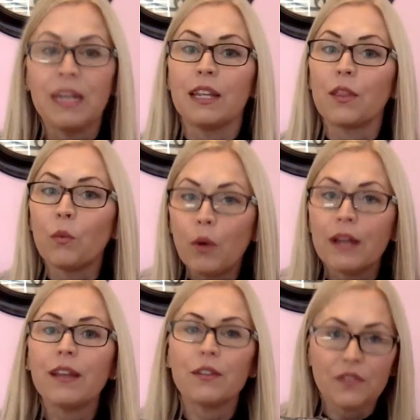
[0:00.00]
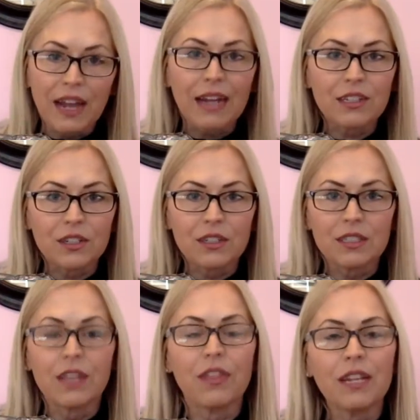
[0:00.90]
Now, the one other factor
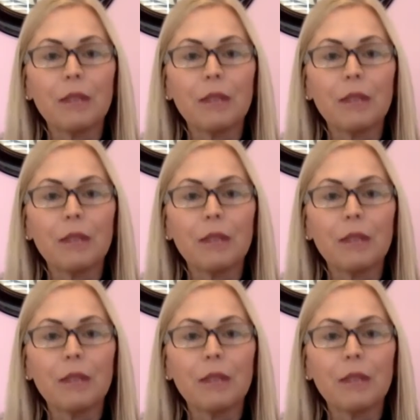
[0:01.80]
to think